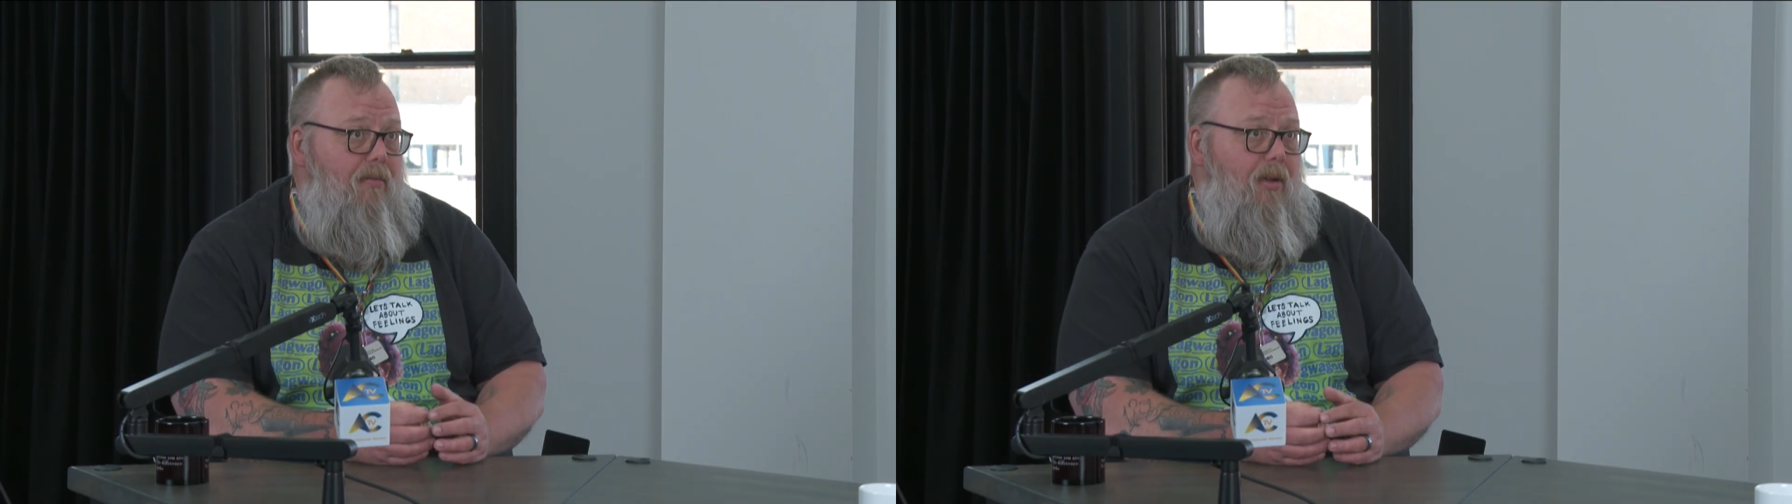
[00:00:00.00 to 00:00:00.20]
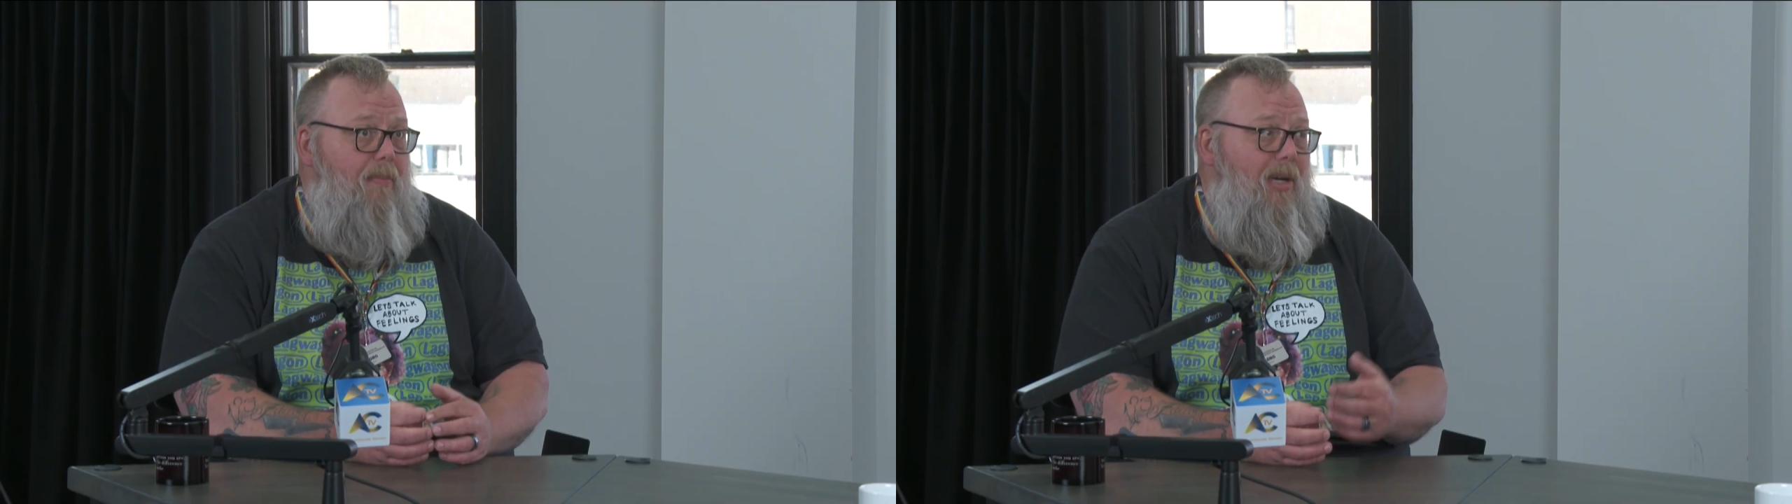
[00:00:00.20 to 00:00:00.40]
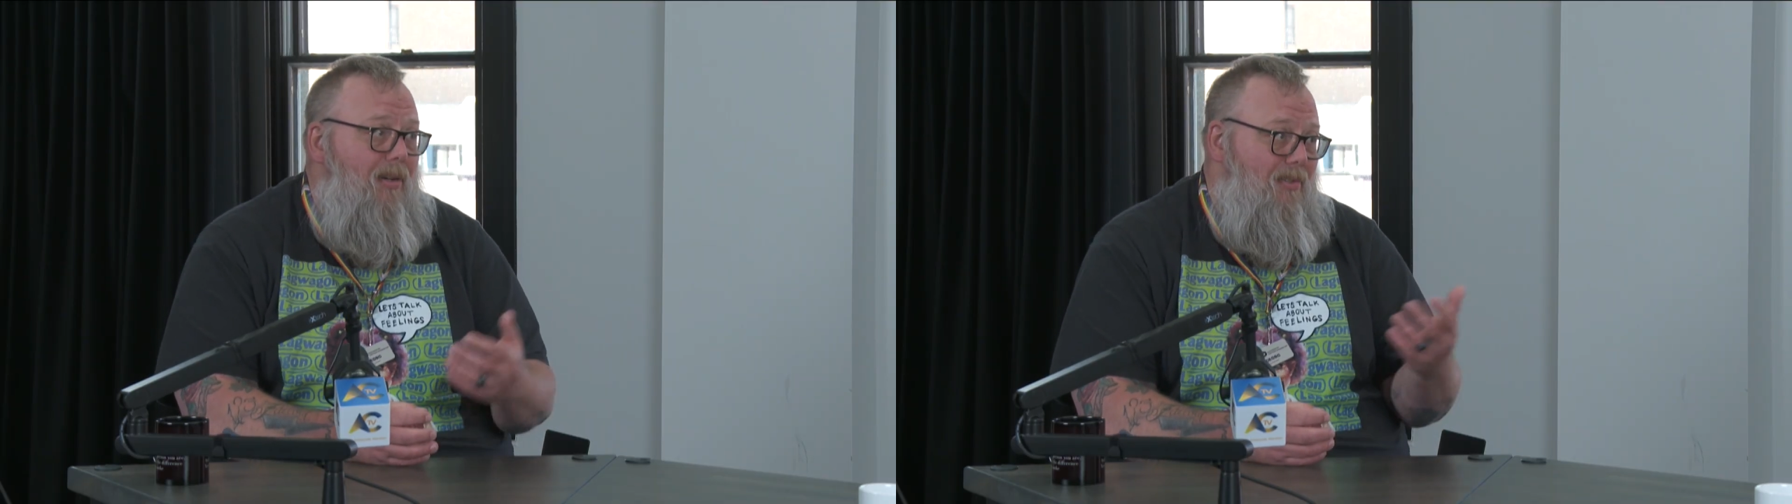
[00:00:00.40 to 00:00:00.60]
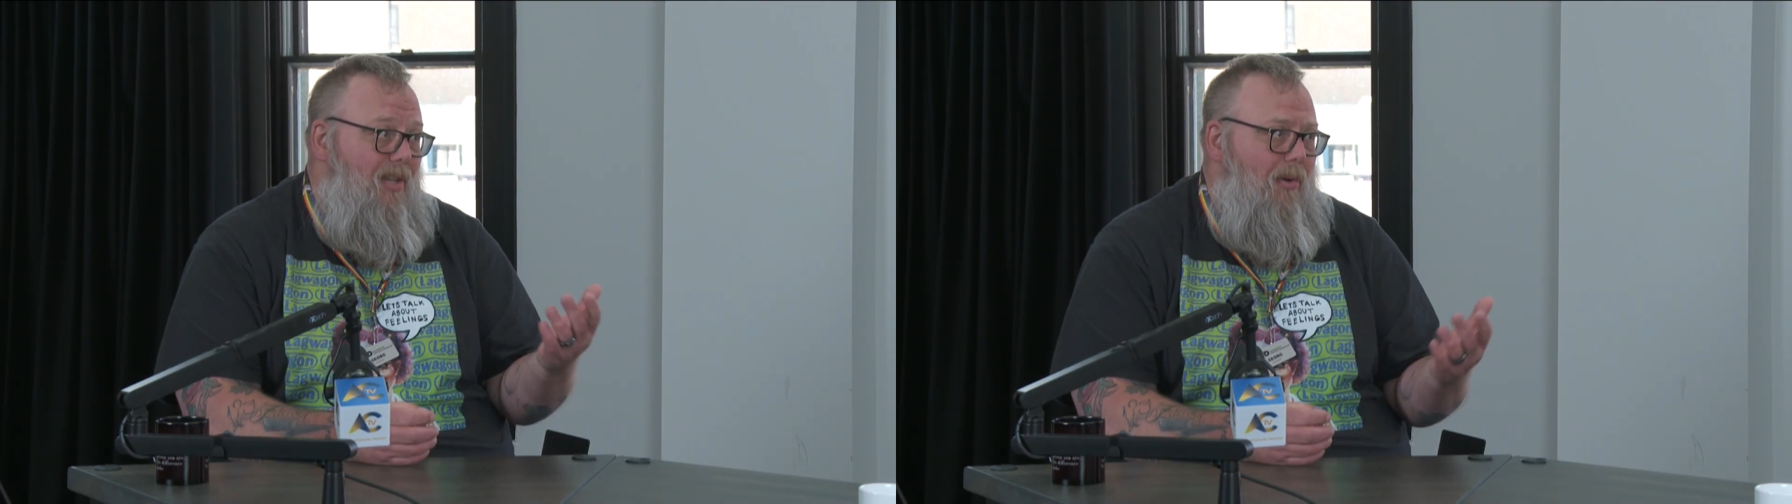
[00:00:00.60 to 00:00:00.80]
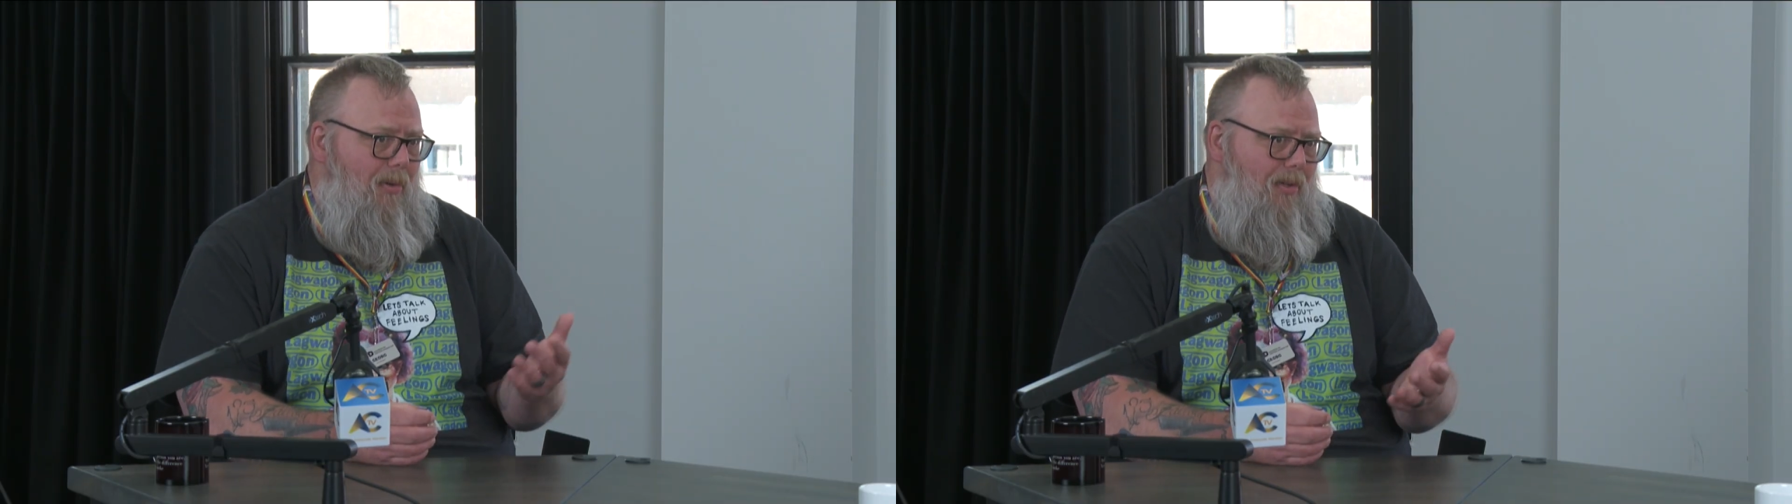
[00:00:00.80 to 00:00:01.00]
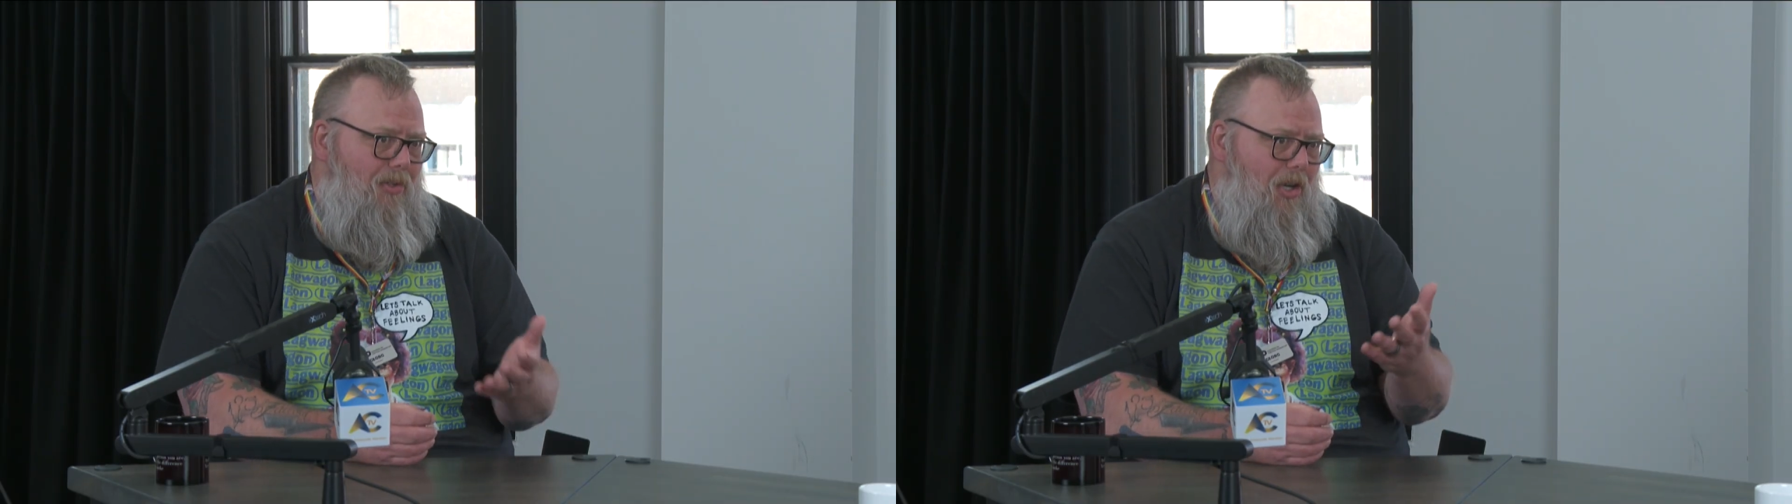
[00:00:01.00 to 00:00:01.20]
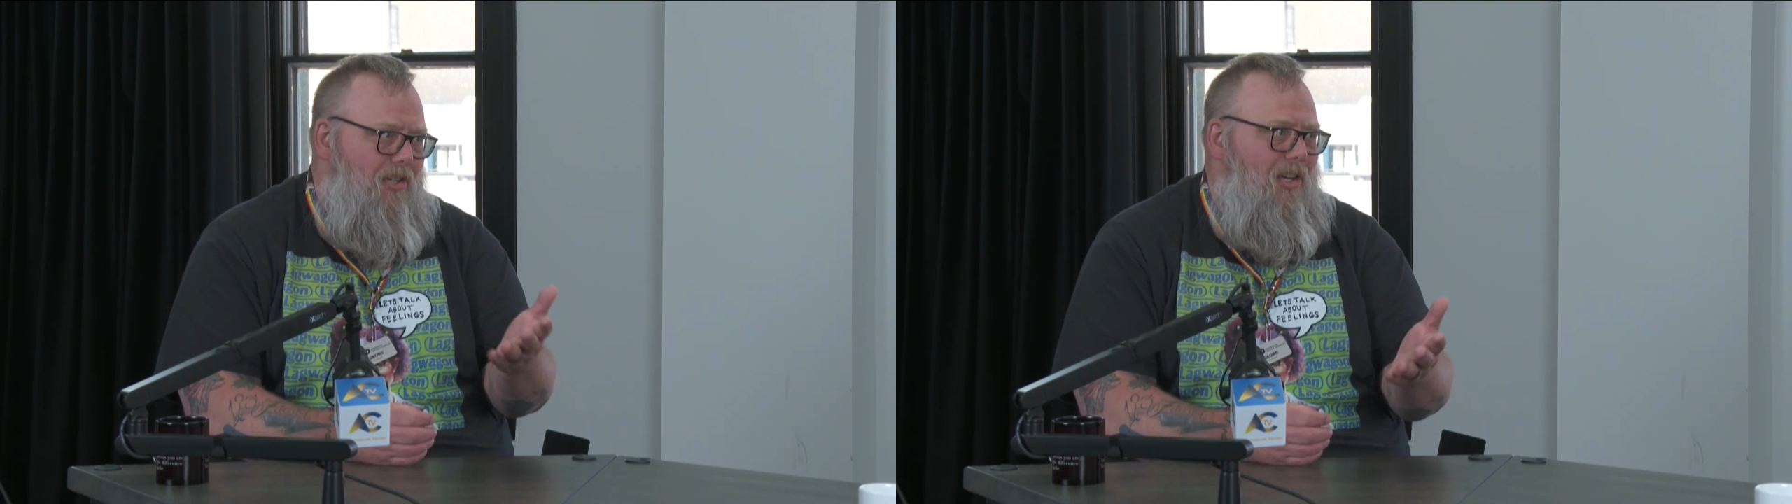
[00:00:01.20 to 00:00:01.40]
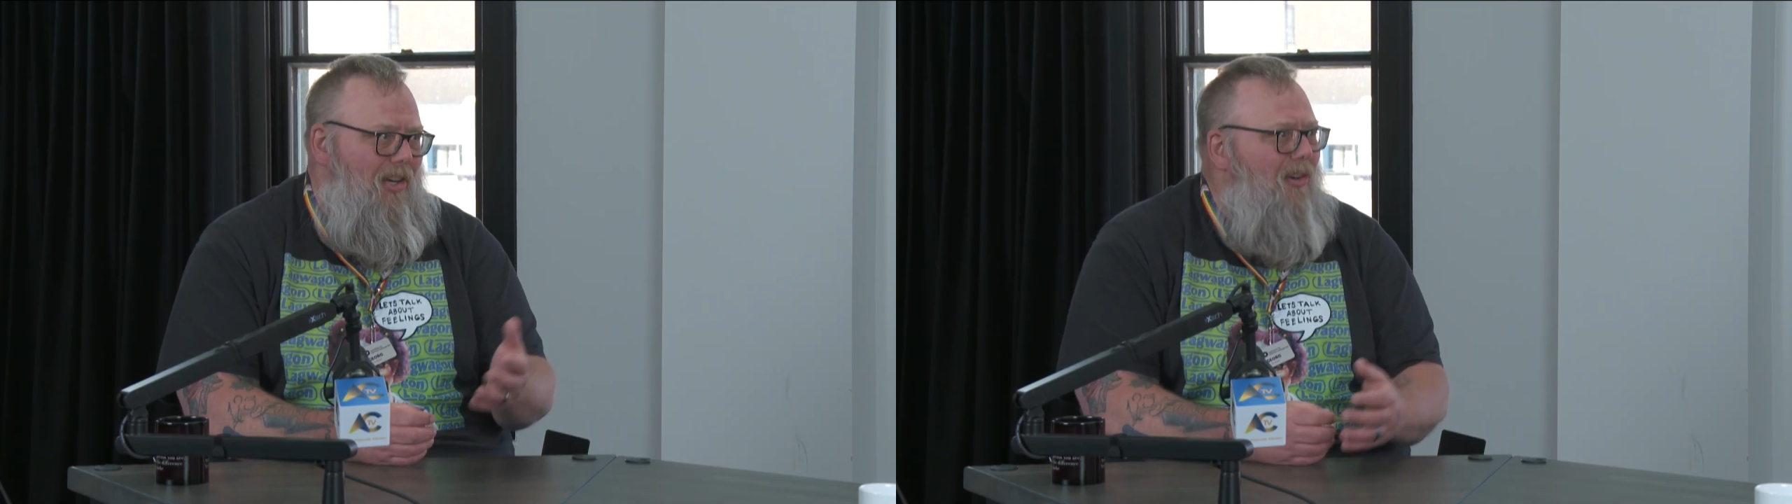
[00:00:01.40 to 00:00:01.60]
appearance that we're
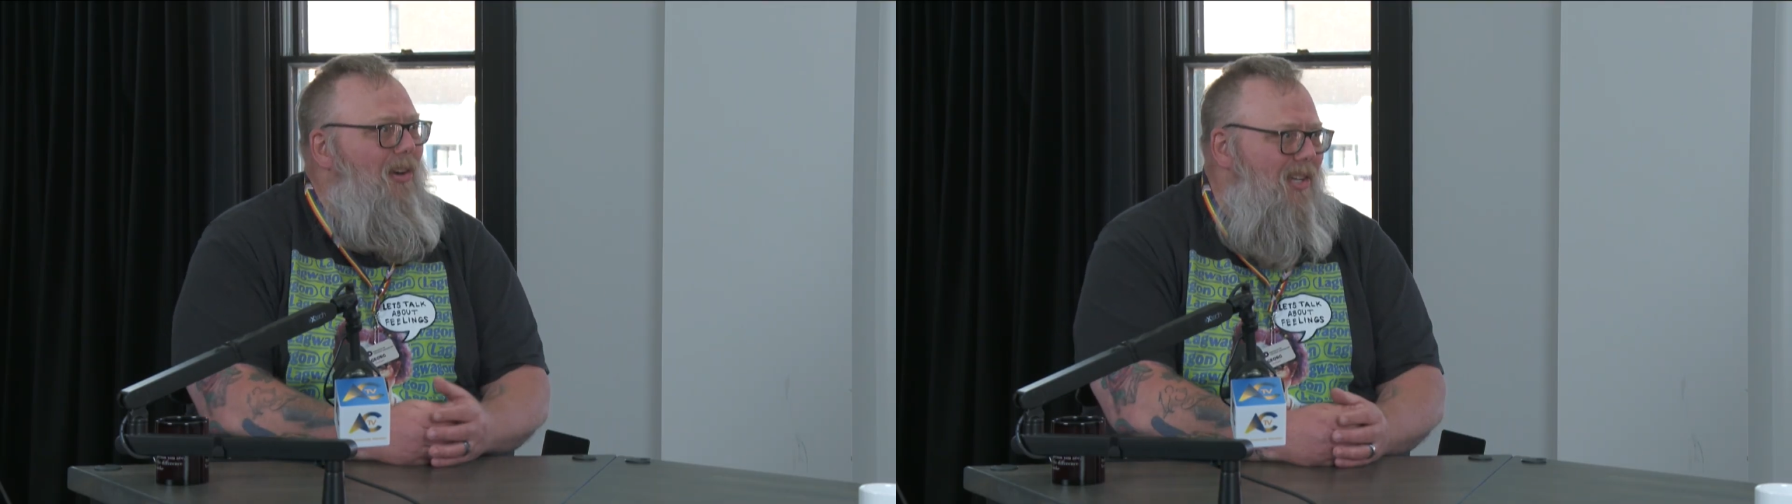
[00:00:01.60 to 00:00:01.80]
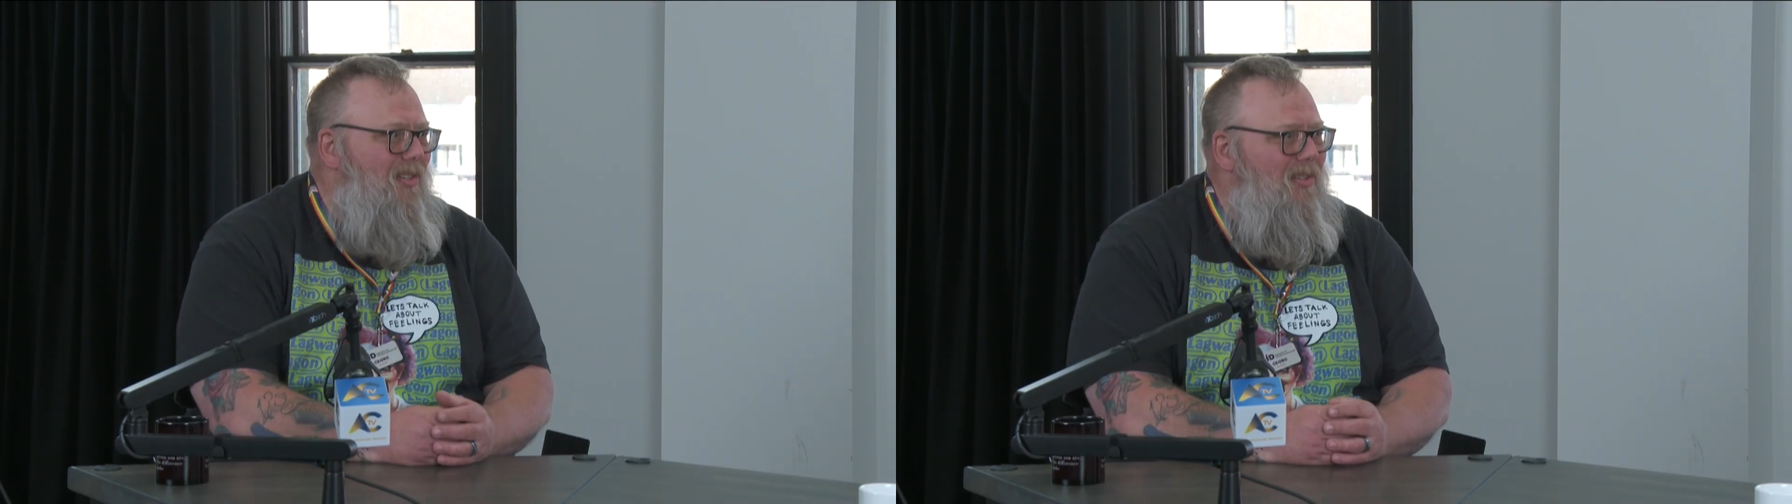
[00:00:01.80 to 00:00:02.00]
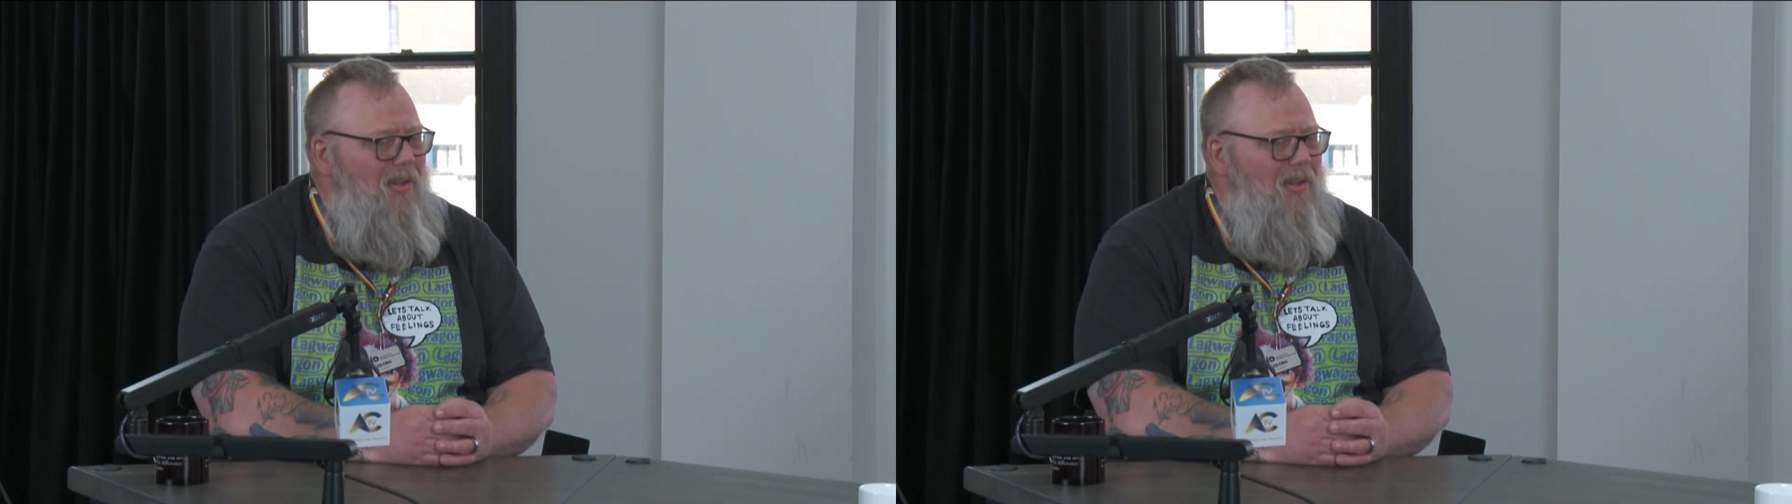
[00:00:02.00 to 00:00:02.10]
judging your crisis.